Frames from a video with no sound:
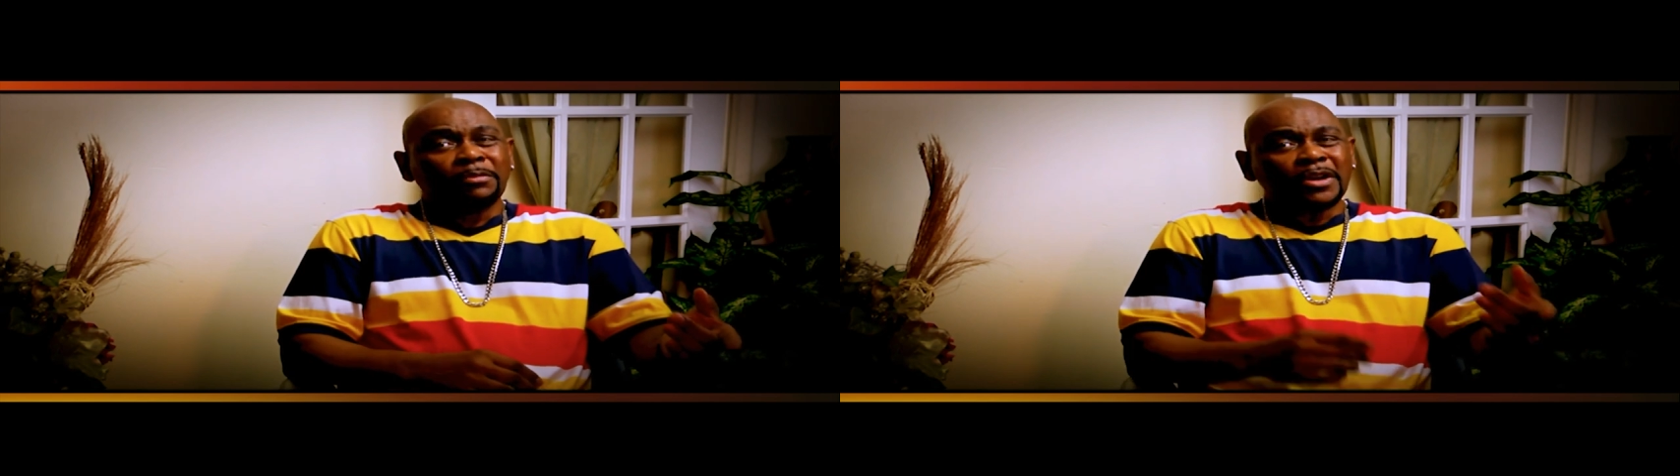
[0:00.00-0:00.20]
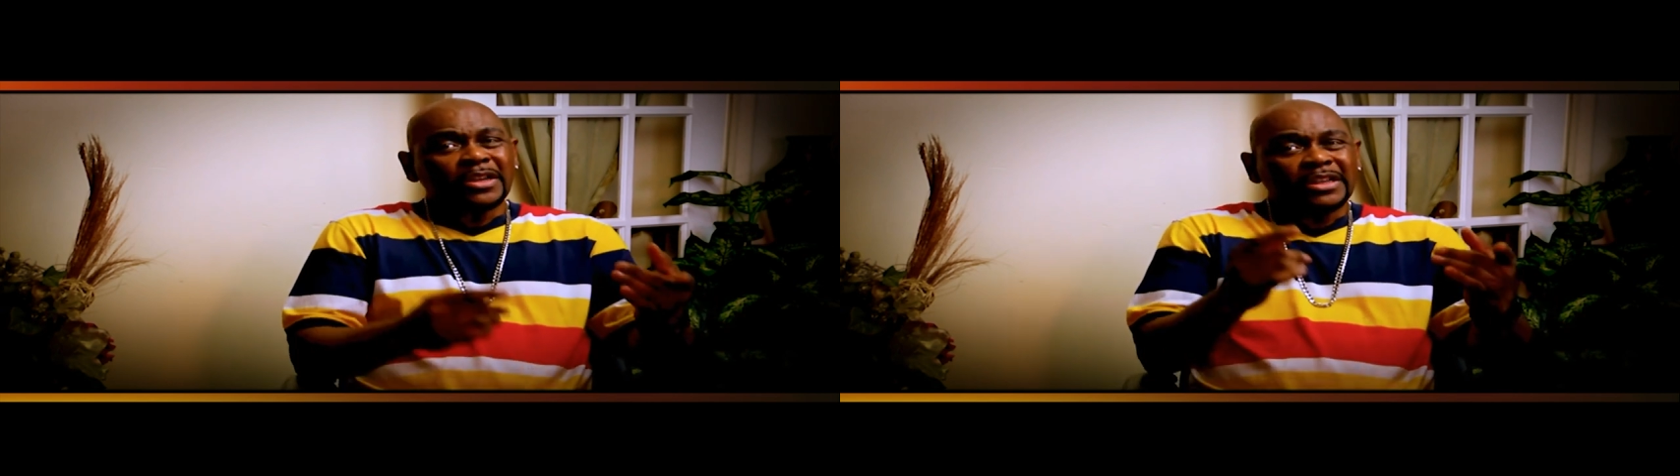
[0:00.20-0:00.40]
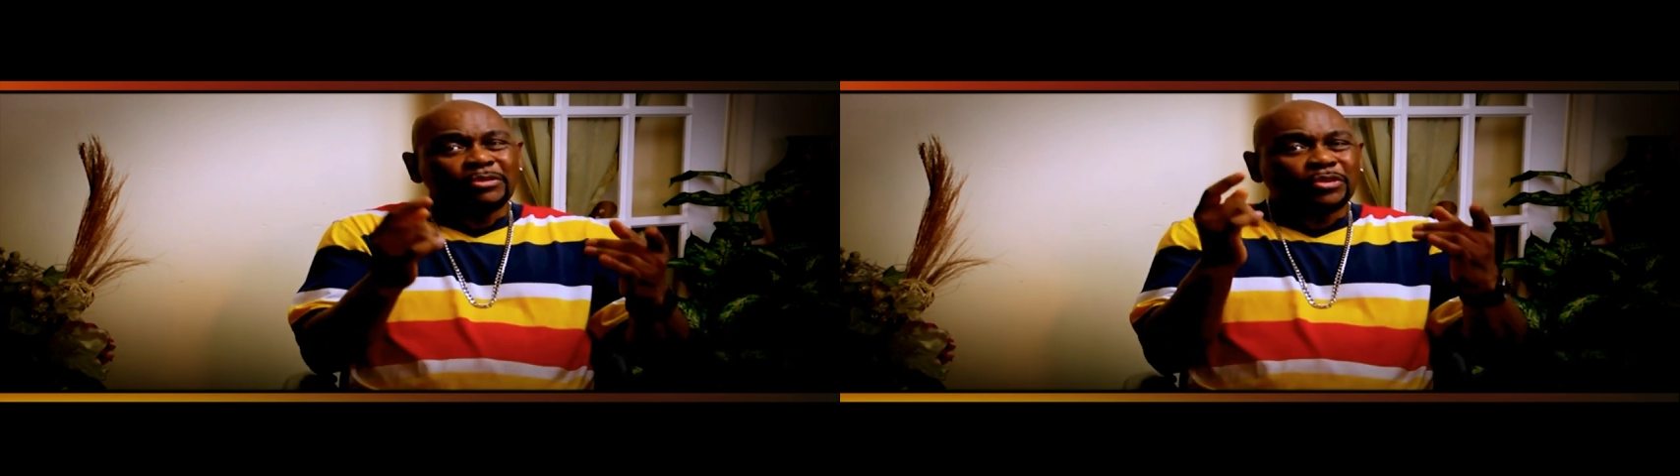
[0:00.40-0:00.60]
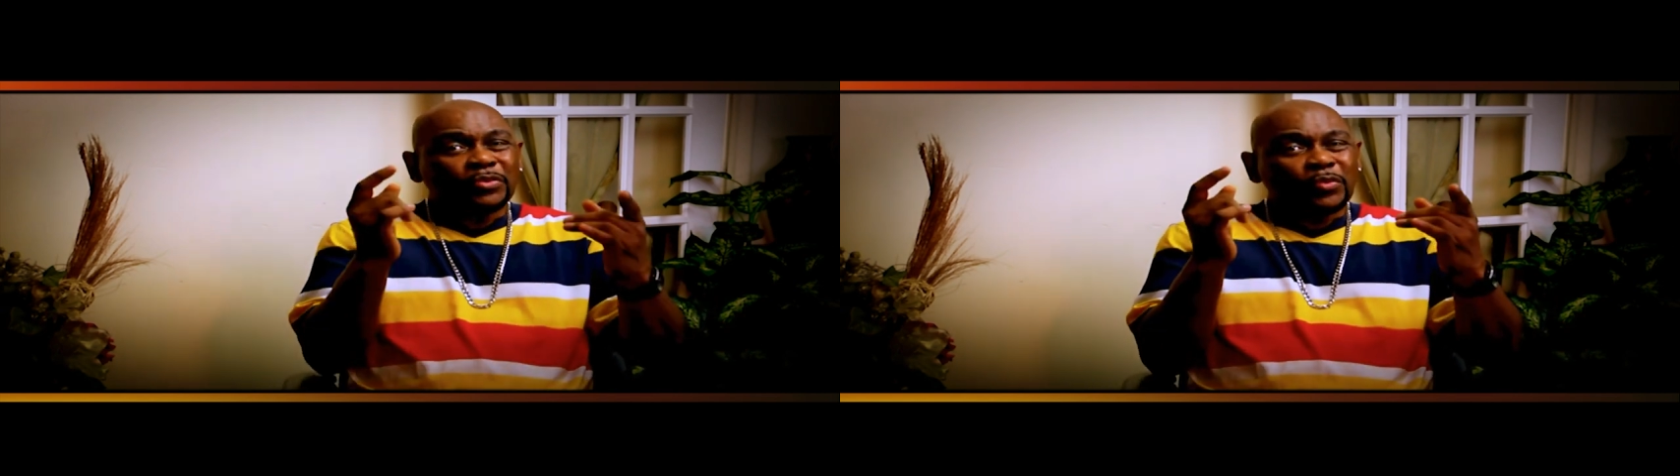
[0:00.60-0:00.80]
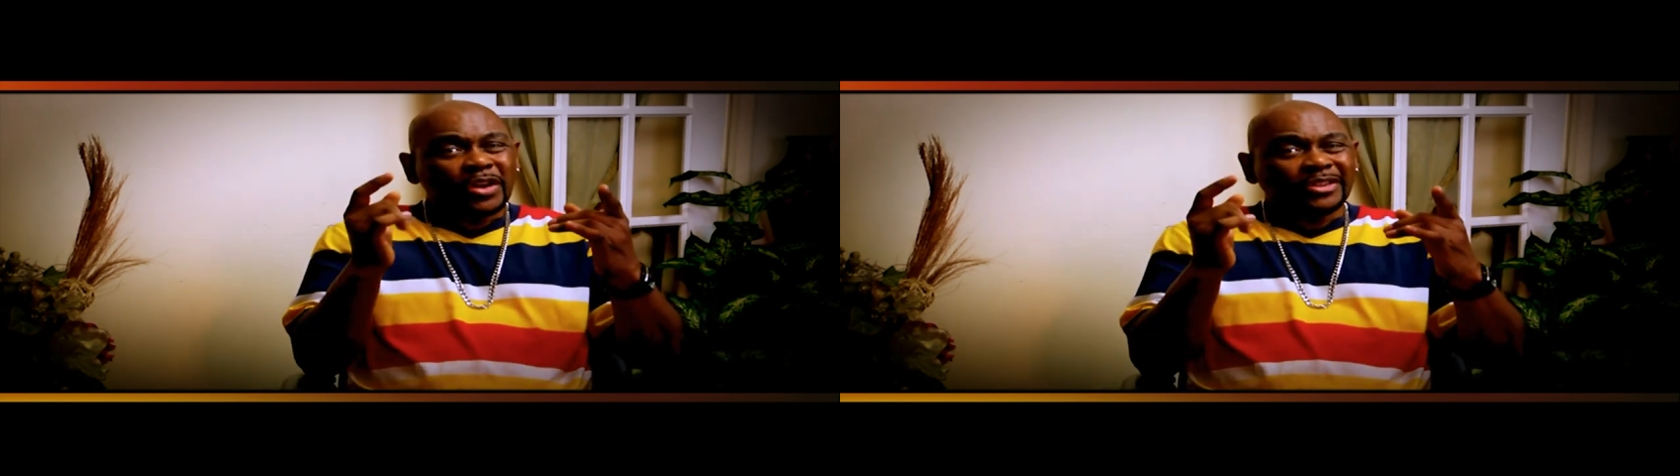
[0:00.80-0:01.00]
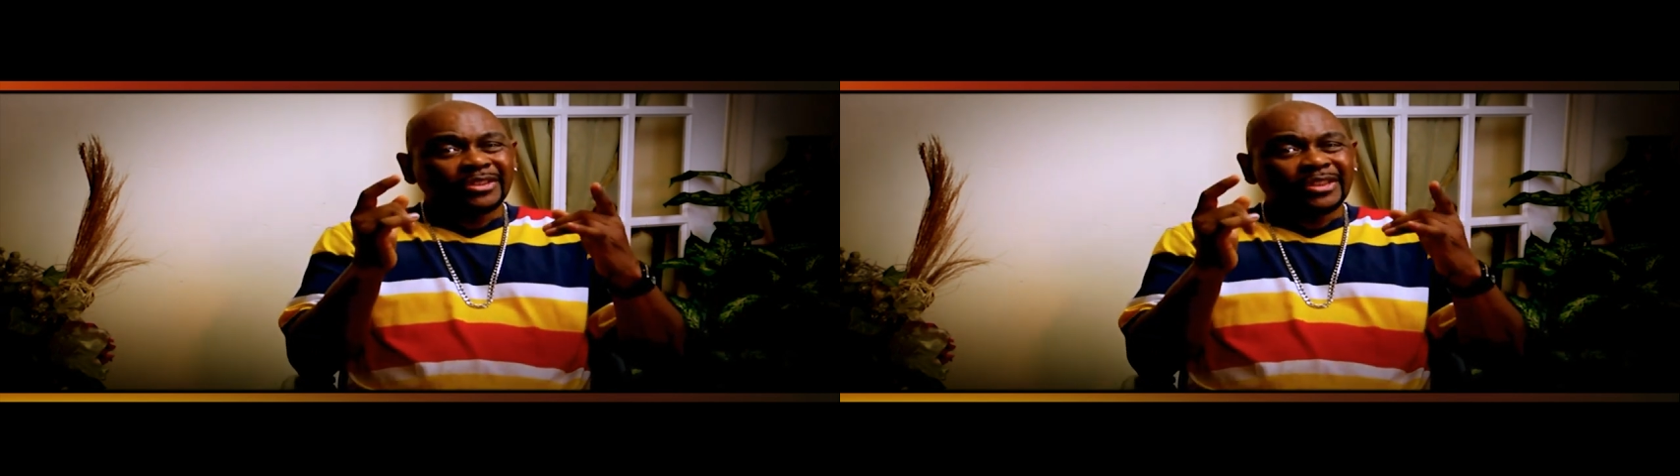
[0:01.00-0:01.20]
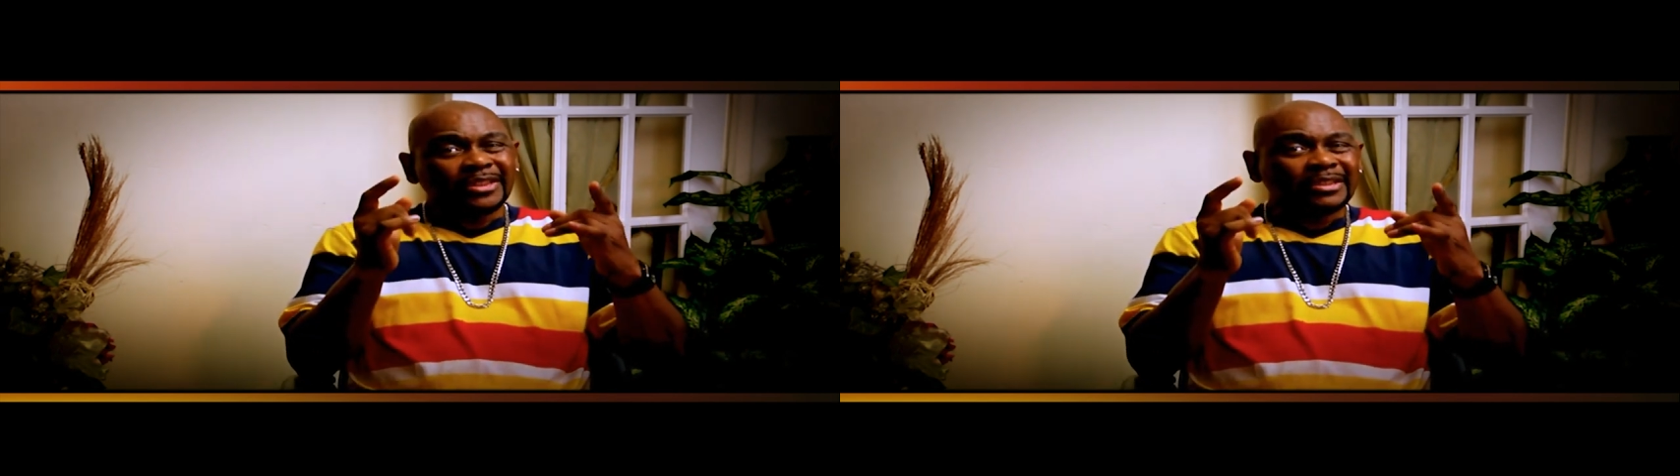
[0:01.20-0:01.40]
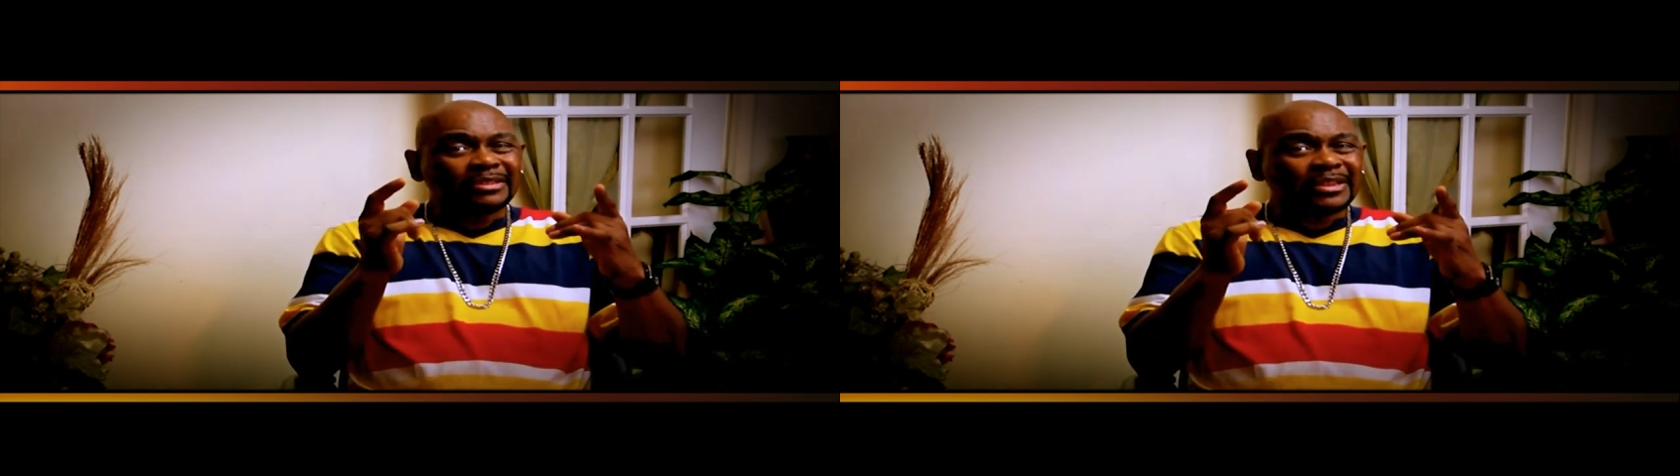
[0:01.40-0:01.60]
But it was one
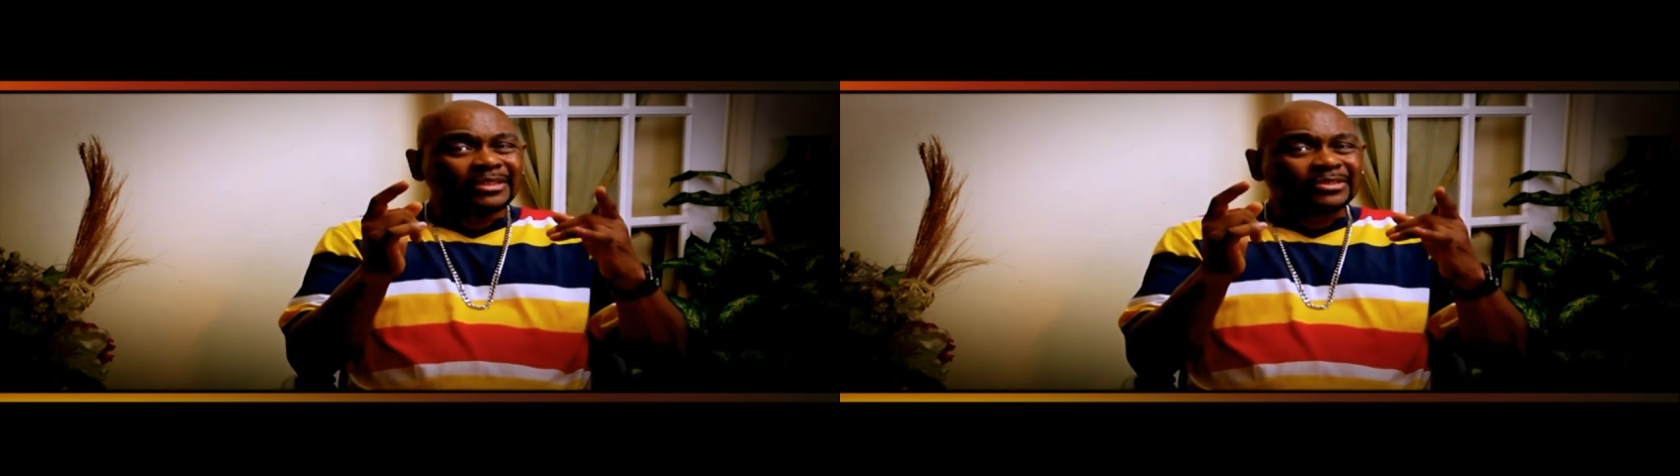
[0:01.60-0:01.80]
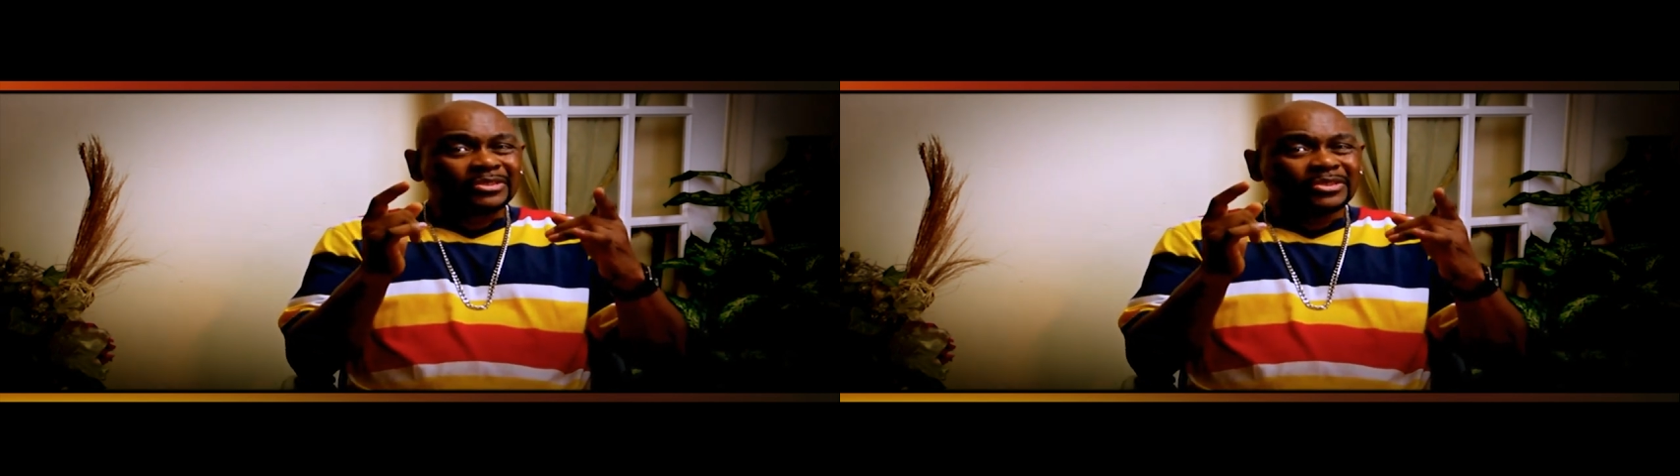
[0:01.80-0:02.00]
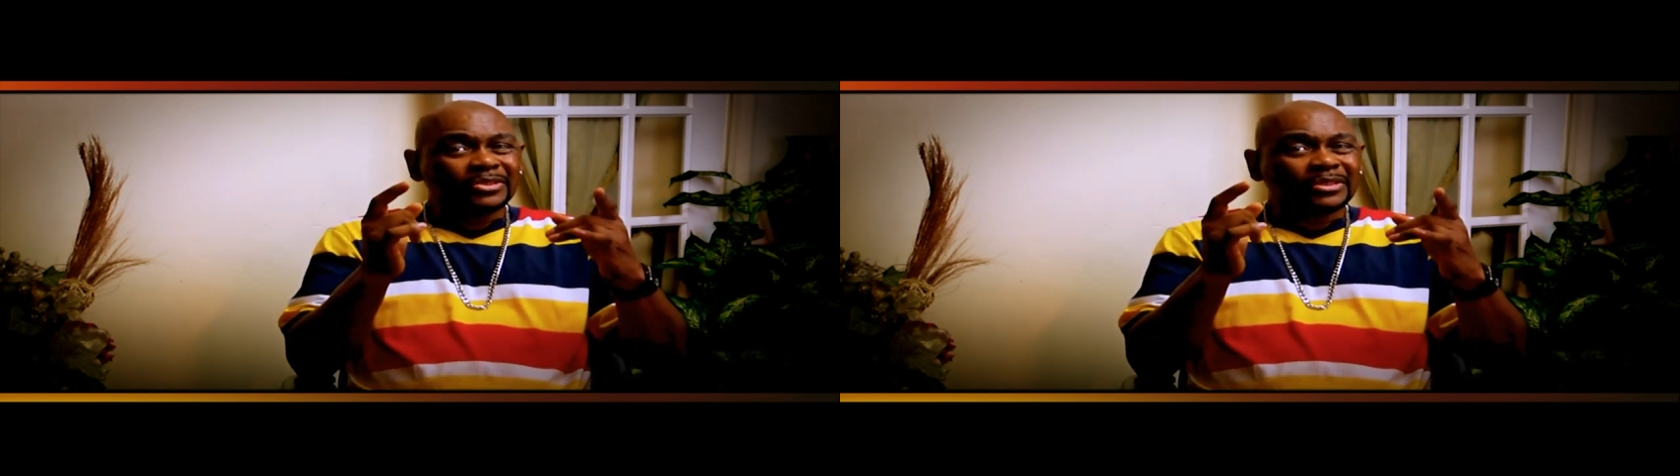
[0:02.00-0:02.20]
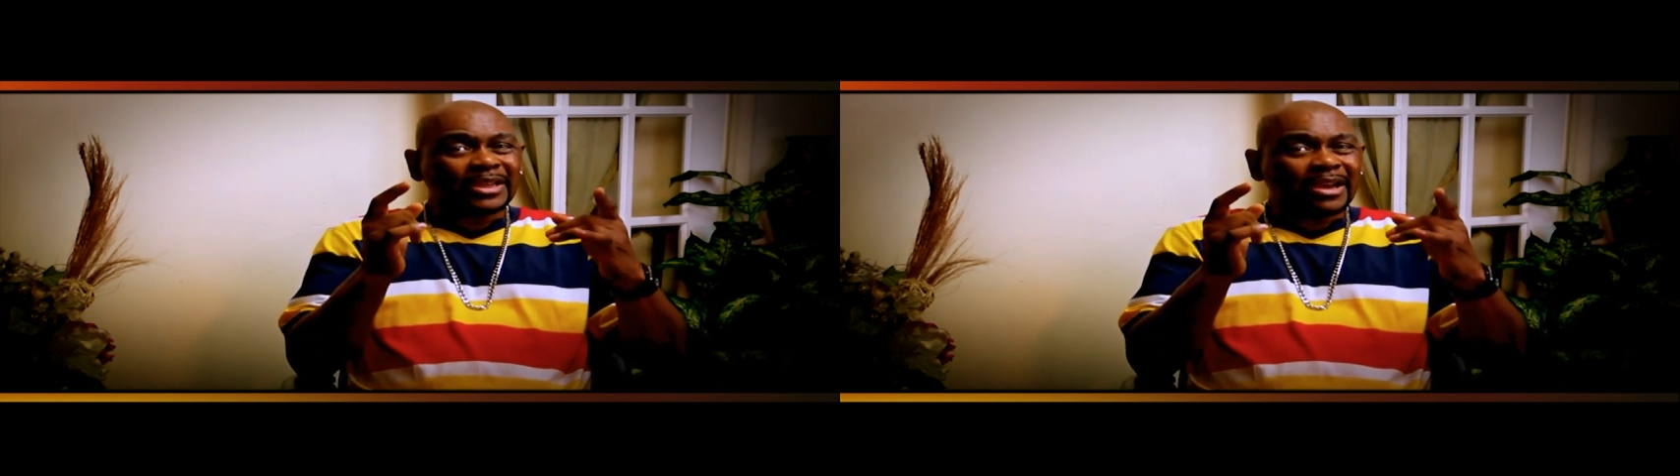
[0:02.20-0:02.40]
thing that stood